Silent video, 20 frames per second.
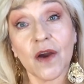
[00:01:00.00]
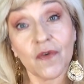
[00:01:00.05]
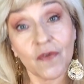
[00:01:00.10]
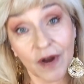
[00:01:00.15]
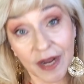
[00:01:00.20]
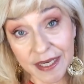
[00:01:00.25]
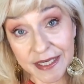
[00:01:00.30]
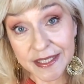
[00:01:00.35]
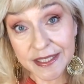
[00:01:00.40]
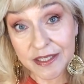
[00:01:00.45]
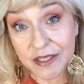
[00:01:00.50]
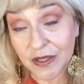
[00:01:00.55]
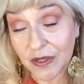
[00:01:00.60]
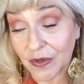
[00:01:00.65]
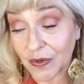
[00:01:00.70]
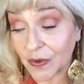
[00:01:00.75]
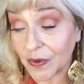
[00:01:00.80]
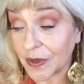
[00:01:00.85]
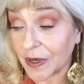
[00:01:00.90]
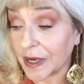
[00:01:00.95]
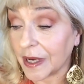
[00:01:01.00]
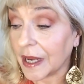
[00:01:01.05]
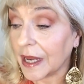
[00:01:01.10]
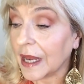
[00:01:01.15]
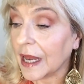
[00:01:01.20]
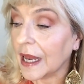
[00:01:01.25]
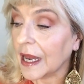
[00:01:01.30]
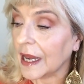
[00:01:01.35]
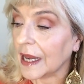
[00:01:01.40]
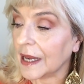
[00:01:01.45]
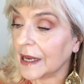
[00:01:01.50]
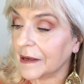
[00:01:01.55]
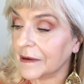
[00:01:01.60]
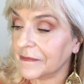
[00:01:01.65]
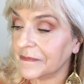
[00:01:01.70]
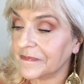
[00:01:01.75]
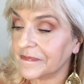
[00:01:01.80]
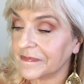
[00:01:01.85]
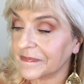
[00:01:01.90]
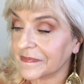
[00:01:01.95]
a rasta look.
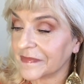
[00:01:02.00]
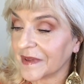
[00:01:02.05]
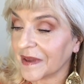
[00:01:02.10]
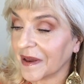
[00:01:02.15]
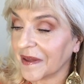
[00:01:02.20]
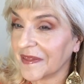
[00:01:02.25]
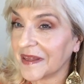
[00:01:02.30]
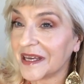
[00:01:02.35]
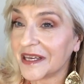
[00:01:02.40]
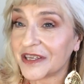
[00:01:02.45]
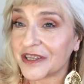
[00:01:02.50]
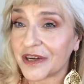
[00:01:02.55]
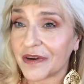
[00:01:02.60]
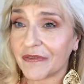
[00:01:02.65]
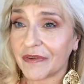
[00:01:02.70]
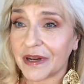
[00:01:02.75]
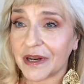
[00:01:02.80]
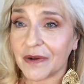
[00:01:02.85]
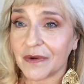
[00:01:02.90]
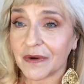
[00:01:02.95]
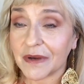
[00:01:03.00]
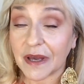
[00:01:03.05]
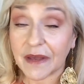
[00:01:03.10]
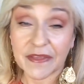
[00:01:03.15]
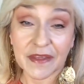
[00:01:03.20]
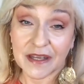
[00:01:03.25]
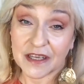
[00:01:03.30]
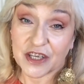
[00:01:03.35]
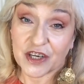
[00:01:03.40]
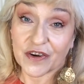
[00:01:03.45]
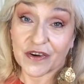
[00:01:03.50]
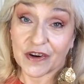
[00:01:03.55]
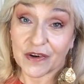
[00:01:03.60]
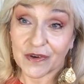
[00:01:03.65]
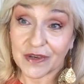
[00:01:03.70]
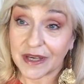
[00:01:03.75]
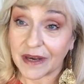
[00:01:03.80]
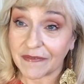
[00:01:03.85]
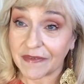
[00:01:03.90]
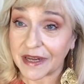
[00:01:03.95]
I think Geri looks
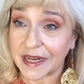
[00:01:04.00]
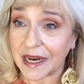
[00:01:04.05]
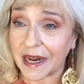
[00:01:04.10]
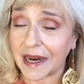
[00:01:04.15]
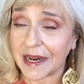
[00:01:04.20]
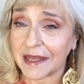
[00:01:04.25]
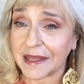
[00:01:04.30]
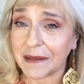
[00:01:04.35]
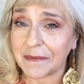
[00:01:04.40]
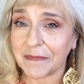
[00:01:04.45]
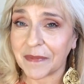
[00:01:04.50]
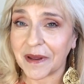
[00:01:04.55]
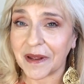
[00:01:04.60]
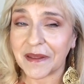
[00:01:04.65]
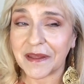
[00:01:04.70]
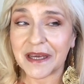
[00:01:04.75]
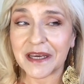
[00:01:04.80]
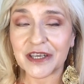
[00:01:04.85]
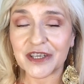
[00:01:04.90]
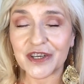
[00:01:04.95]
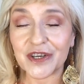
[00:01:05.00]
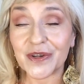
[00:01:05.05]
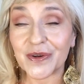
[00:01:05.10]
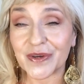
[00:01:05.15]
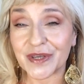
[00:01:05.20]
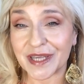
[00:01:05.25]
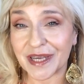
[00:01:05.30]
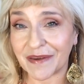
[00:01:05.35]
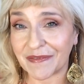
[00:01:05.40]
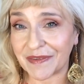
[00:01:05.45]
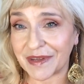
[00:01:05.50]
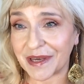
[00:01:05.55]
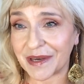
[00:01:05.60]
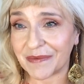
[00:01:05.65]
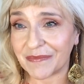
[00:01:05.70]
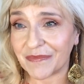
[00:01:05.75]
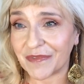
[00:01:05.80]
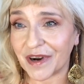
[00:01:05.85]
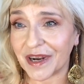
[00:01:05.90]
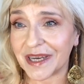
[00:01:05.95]
lovely in anything, but I think she looks lovely
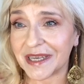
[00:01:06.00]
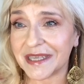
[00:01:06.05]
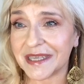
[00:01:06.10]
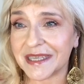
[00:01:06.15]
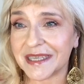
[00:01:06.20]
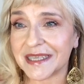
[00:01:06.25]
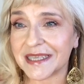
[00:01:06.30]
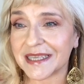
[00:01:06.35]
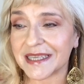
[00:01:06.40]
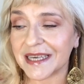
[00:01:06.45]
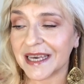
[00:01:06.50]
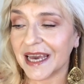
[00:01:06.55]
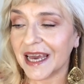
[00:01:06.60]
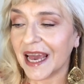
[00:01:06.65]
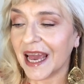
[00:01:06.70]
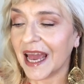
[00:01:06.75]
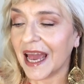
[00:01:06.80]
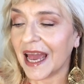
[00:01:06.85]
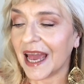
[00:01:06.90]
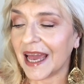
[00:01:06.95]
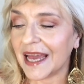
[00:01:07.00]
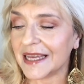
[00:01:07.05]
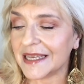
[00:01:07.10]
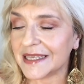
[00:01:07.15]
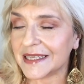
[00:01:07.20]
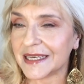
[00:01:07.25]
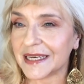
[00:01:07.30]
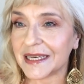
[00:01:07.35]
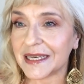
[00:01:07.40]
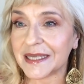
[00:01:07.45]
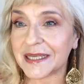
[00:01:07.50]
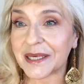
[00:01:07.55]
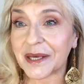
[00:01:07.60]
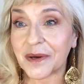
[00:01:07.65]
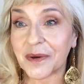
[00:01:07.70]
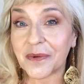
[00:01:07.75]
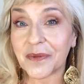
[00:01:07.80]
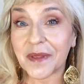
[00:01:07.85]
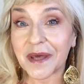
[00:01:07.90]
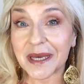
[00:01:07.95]
in rasta. And
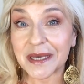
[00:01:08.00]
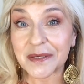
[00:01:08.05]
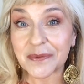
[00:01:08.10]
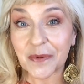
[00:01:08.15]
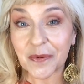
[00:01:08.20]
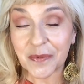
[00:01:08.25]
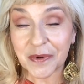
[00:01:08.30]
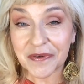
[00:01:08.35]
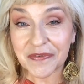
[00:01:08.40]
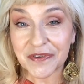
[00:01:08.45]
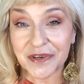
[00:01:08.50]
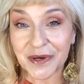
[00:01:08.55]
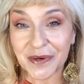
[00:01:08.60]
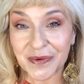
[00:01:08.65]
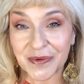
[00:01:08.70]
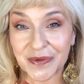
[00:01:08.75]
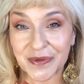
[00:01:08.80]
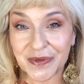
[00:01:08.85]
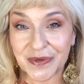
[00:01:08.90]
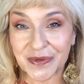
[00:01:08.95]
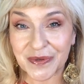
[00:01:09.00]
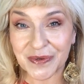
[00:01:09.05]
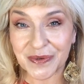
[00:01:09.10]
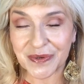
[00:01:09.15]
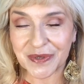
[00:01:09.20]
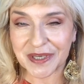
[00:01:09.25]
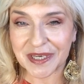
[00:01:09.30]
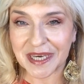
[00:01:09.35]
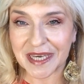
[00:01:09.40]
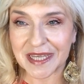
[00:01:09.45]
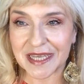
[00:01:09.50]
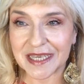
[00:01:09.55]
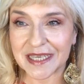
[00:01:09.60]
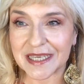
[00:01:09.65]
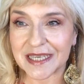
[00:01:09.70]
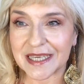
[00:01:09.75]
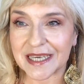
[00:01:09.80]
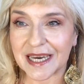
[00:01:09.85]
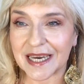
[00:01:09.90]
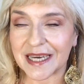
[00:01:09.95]
so that's what we've chosen to do together
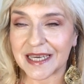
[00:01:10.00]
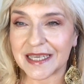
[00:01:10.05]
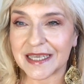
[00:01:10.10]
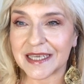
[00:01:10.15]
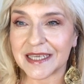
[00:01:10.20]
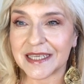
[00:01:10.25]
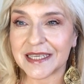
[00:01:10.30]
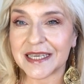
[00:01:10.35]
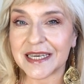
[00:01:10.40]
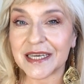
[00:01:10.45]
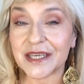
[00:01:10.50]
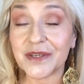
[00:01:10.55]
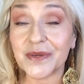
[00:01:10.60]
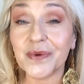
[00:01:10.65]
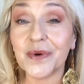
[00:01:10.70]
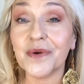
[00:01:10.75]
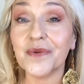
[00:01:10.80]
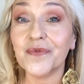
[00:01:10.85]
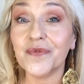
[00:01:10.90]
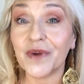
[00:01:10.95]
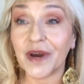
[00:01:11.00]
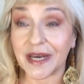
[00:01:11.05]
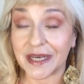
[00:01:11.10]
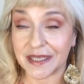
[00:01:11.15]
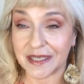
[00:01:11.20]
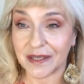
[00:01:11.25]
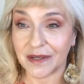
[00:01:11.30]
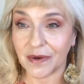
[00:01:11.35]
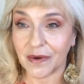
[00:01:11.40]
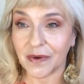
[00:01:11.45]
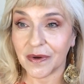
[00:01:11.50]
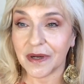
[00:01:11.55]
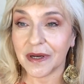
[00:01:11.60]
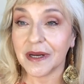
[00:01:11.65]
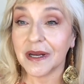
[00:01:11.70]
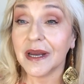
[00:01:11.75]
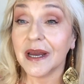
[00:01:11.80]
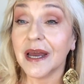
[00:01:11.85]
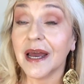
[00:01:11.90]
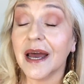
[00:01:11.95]
today, to stick to a rust look.
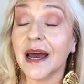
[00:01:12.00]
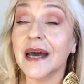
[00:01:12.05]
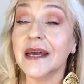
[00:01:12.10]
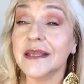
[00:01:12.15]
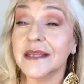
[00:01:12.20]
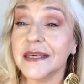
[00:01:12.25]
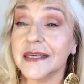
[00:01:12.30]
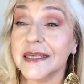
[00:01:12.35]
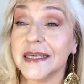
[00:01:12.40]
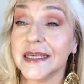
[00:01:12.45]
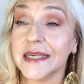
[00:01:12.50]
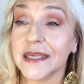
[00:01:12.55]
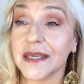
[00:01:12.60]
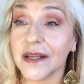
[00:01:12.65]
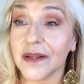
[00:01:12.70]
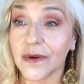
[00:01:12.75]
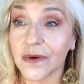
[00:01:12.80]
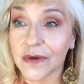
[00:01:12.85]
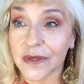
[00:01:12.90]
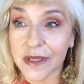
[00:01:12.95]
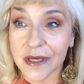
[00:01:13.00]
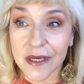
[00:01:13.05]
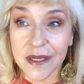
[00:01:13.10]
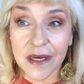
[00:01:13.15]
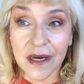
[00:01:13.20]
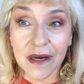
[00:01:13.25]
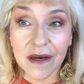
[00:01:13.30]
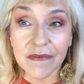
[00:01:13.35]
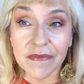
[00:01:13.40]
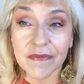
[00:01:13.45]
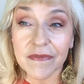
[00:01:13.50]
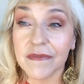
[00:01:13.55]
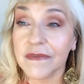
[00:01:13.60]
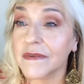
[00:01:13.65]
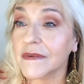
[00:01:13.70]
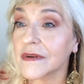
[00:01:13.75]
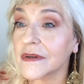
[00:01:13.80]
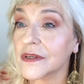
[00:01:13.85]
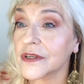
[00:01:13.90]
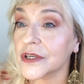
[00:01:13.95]
And this is the look that I've
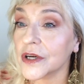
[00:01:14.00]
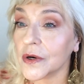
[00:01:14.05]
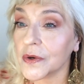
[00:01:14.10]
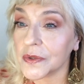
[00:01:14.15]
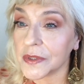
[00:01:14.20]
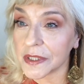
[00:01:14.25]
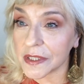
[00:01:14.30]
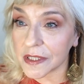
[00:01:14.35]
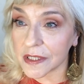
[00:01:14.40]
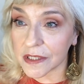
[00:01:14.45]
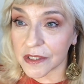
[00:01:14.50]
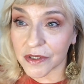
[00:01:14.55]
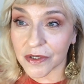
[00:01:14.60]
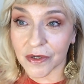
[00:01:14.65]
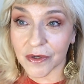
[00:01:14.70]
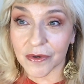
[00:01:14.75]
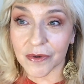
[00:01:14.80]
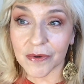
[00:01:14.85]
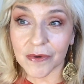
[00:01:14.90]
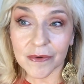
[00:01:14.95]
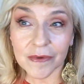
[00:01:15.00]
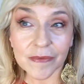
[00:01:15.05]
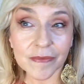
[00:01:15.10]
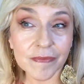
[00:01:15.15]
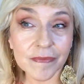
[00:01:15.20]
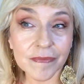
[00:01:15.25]
chosen to do.